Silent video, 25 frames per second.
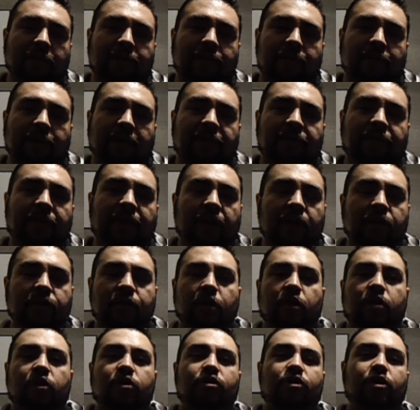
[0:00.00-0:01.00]
WWF figures,
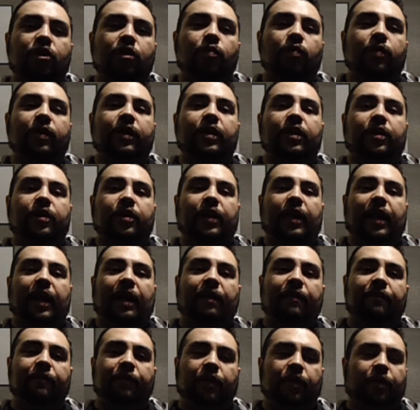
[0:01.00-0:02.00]
so you really could
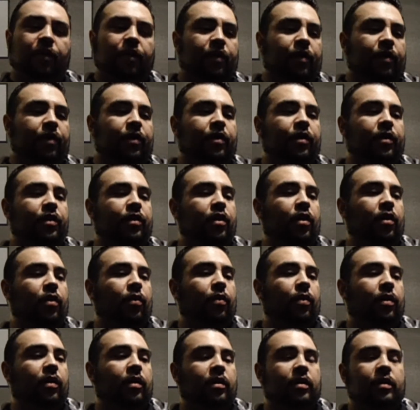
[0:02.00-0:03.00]
have,
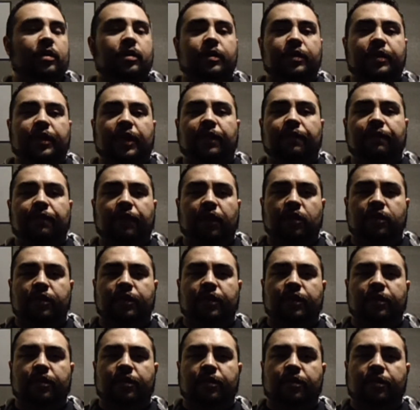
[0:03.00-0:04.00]
Sting
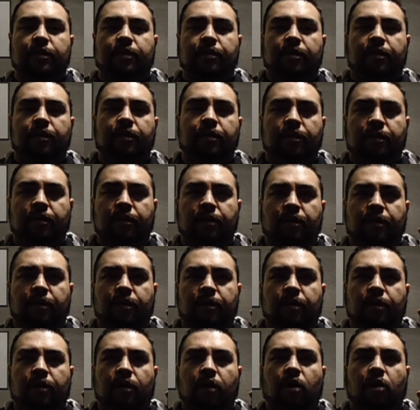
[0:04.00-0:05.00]
versus
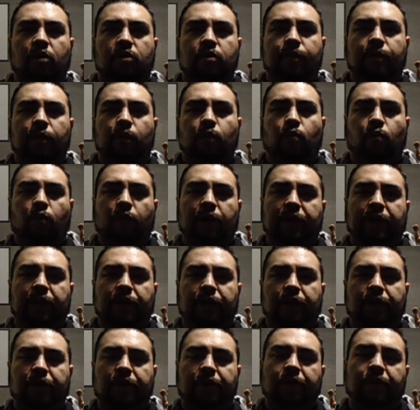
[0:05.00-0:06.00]
Ultimate
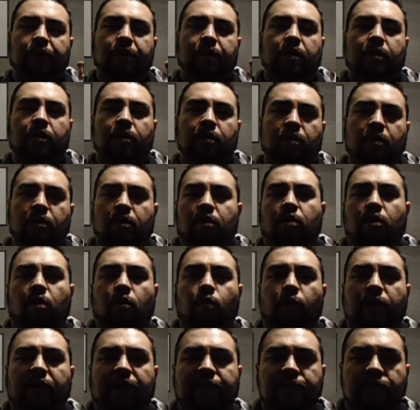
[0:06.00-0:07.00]
Warrior,
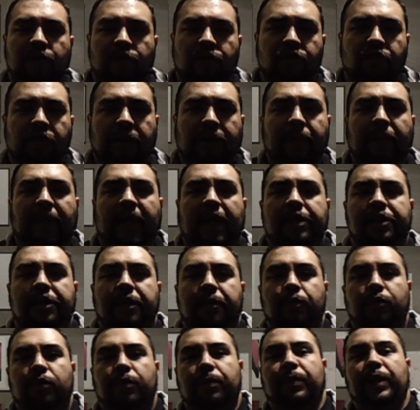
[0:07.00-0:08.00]
or whatever your dream
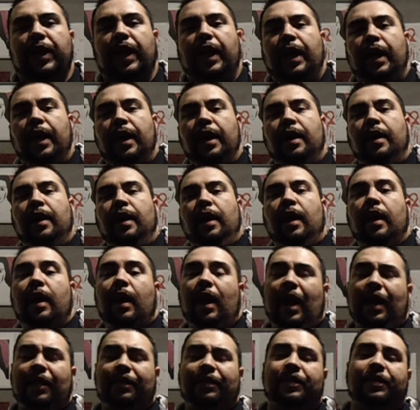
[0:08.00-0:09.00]
matchup would be
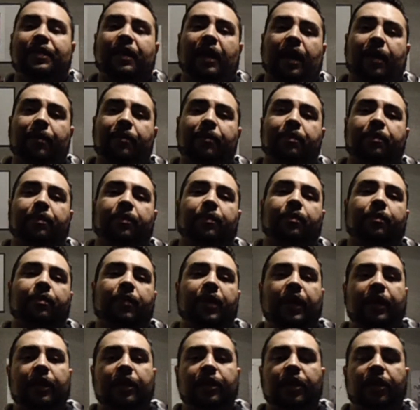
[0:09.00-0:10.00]
at the time,
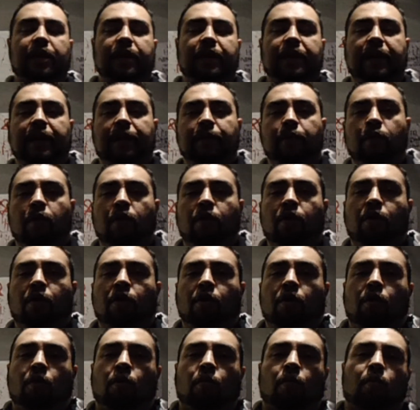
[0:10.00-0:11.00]
being a young kid
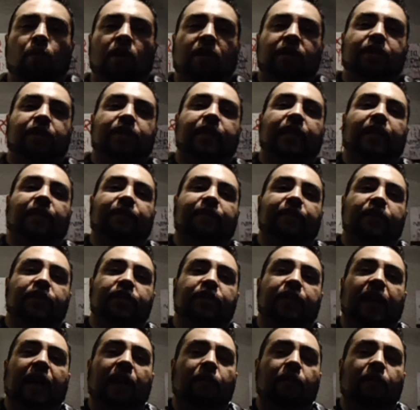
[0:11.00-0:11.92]
watching television.